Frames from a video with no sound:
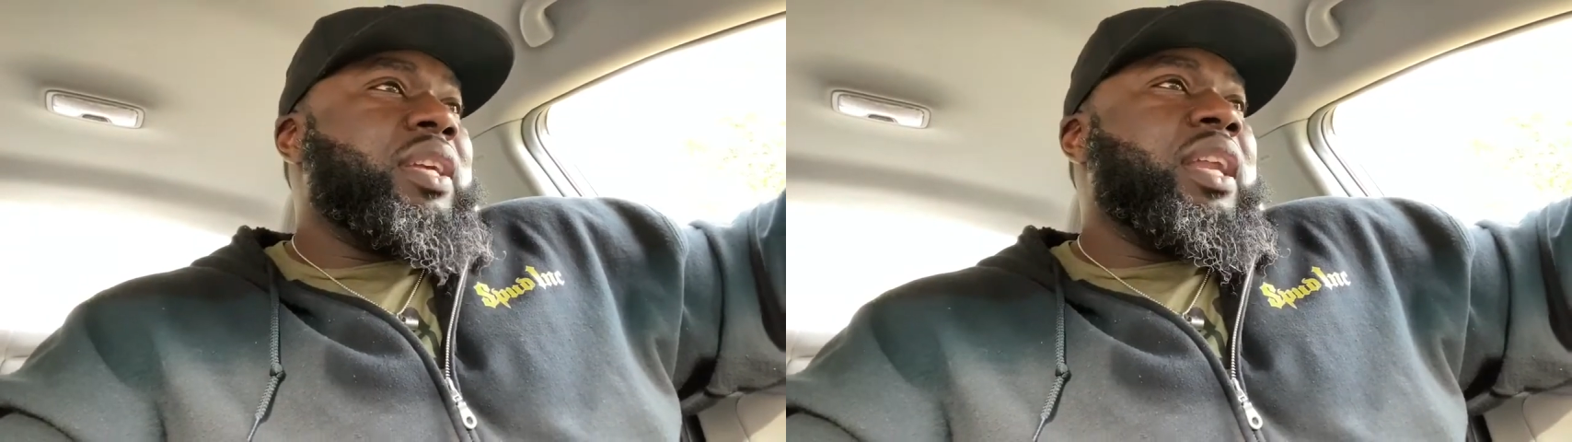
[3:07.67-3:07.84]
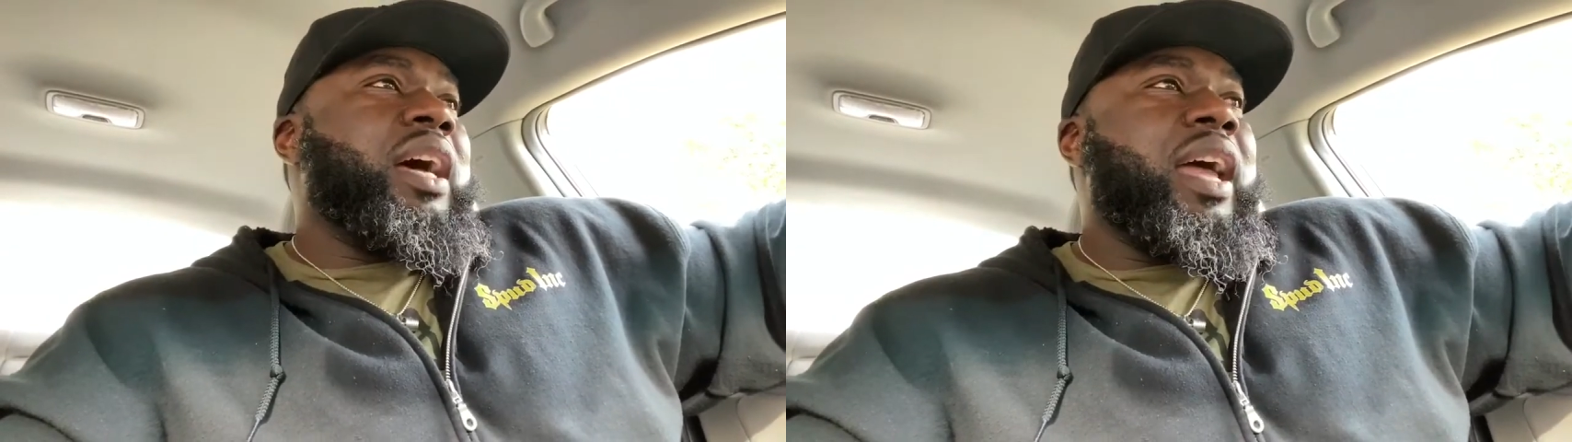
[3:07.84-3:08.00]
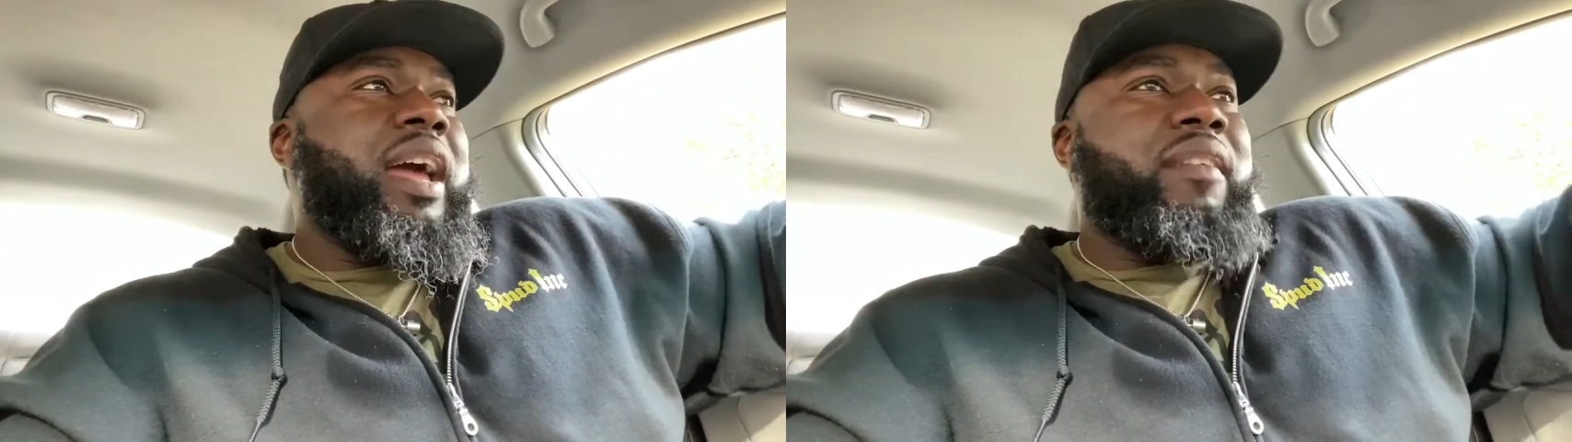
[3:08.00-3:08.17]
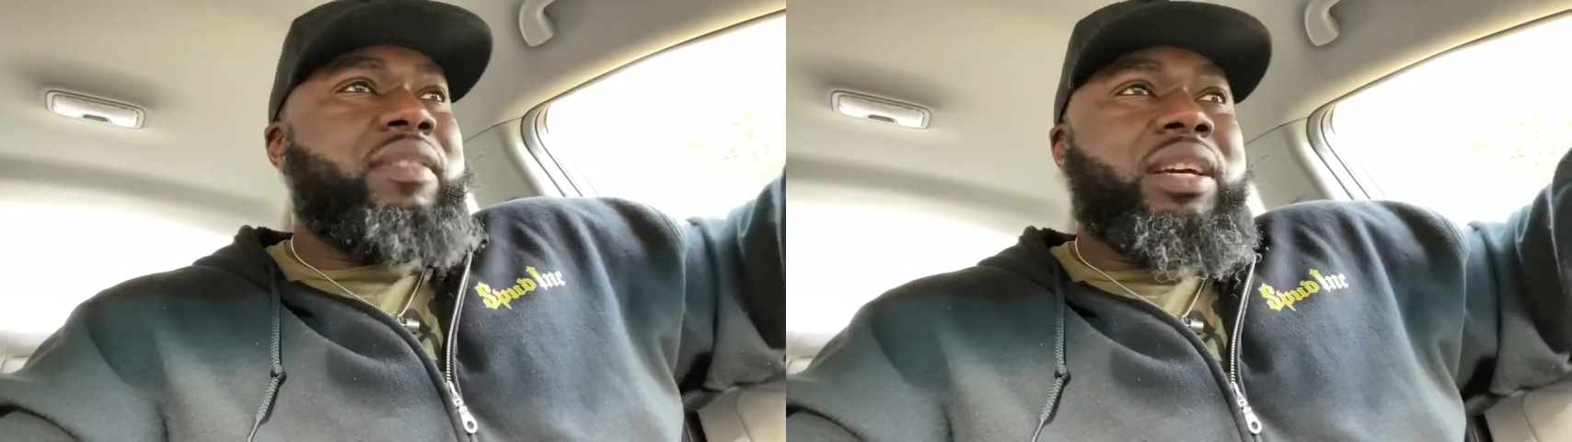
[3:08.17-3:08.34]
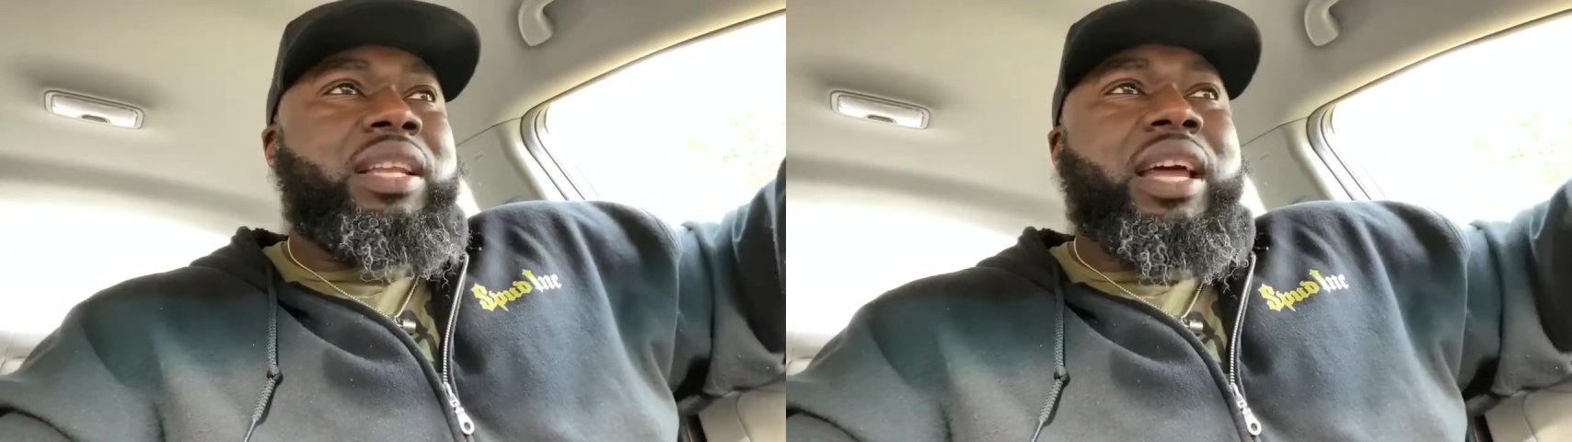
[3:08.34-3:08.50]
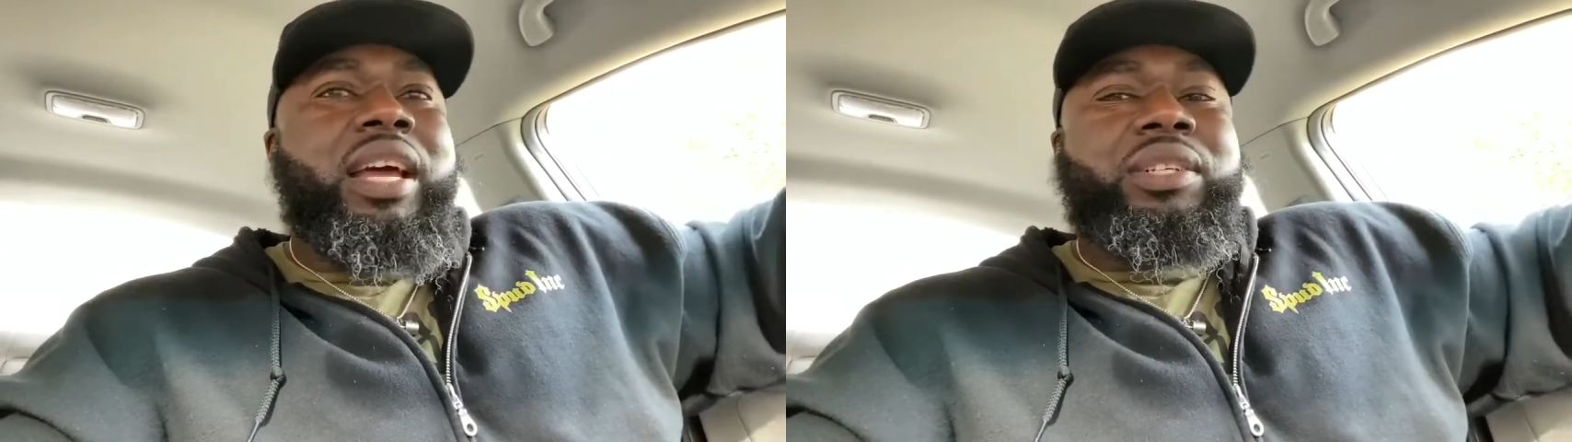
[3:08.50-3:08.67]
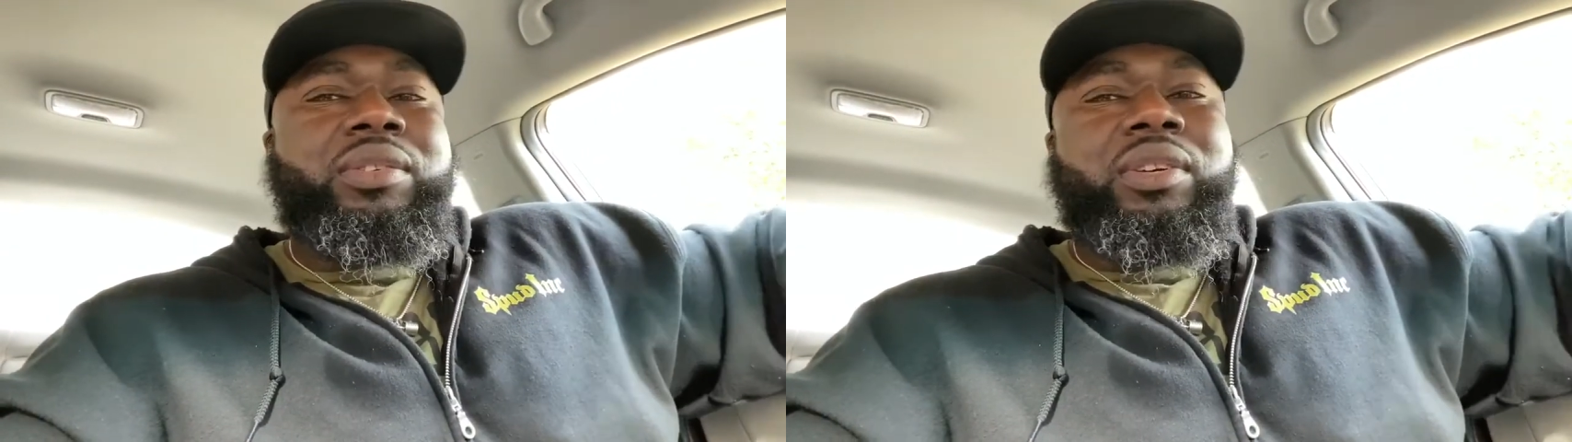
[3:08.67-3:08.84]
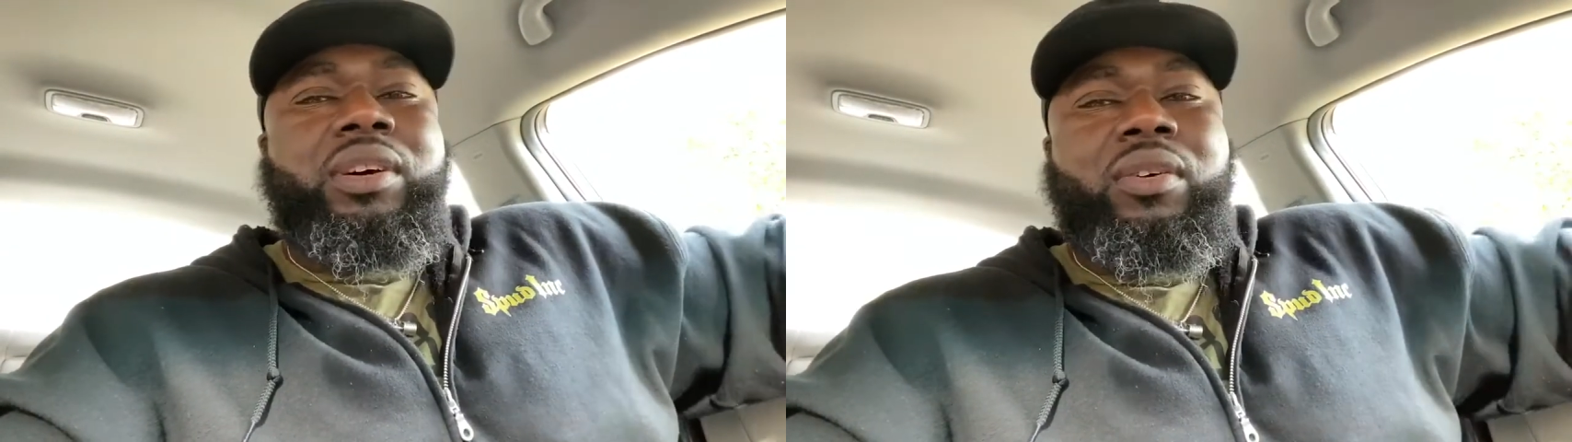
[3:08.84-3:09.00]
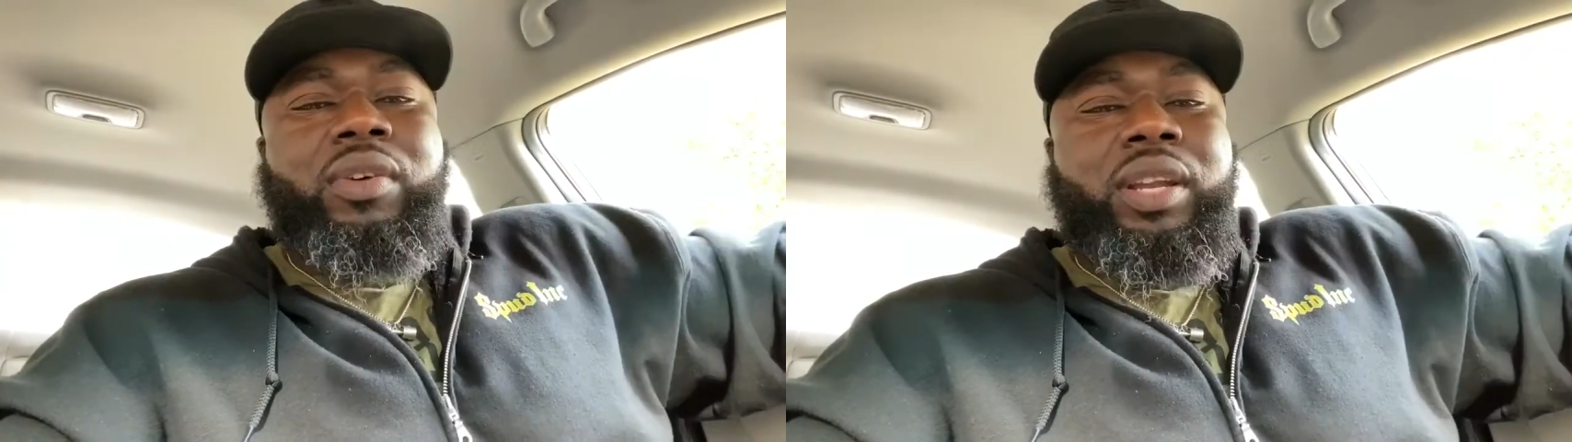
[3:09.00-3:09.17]
not having a class, you can
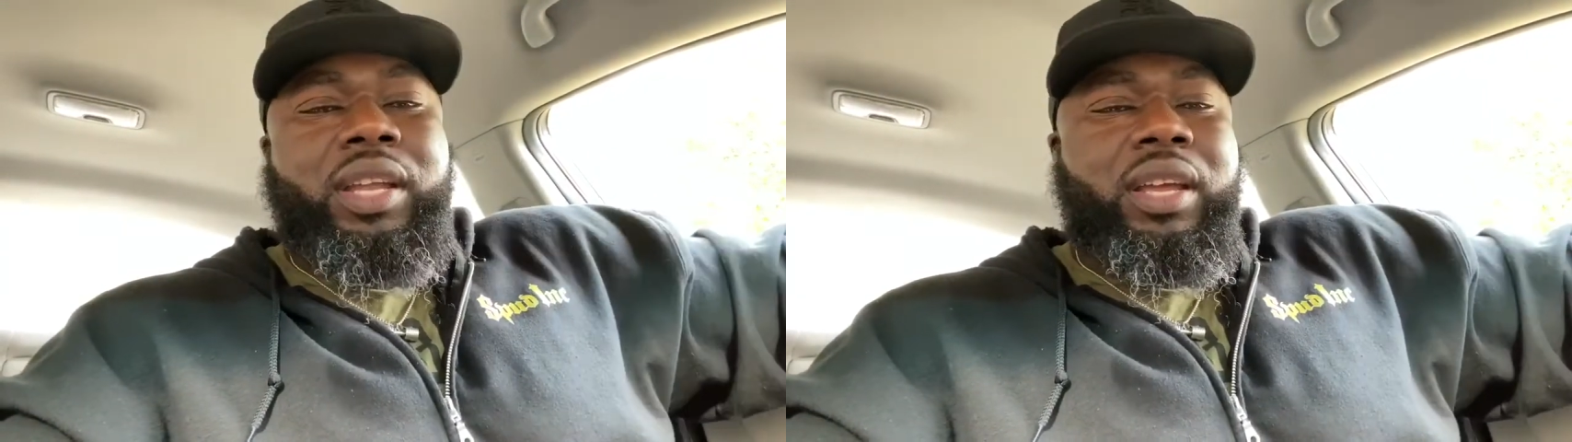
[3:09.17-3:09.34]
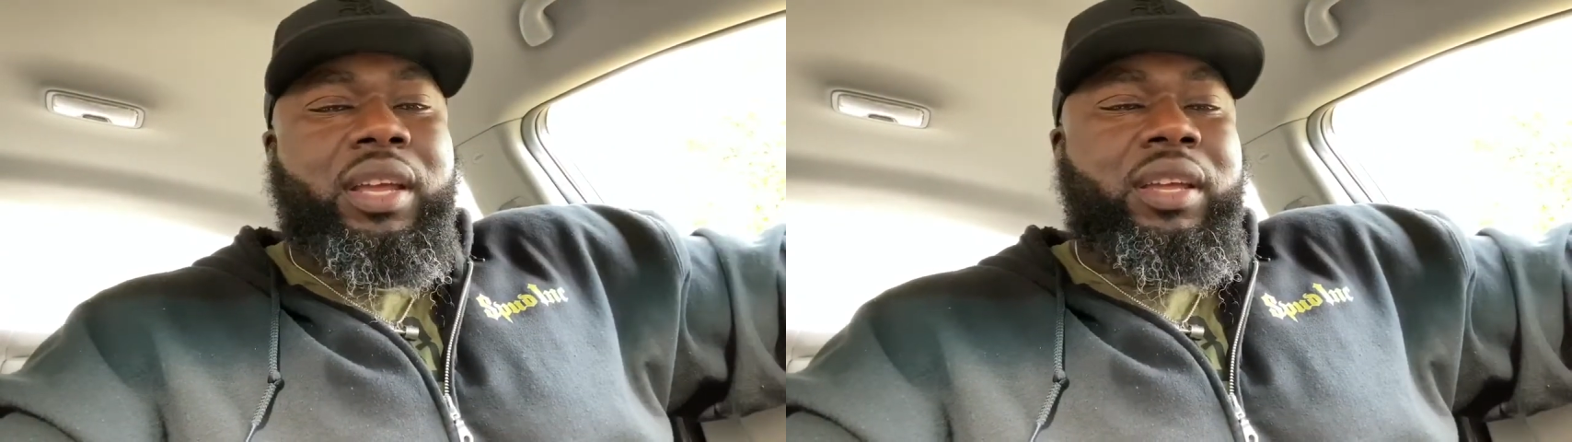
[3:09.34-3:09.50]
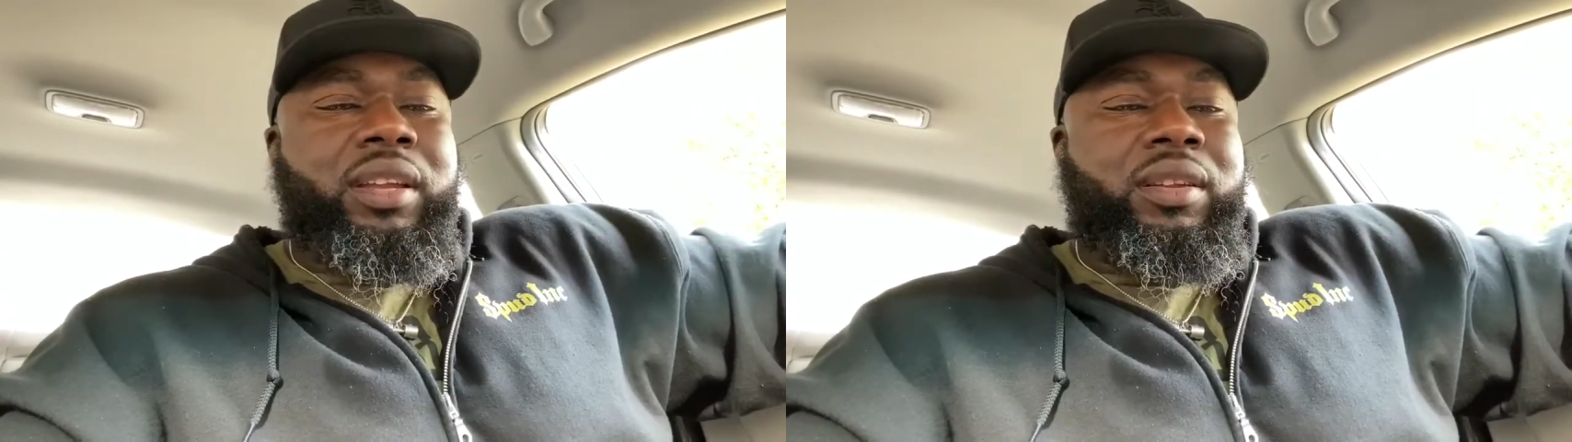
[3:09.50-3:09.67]
go in there,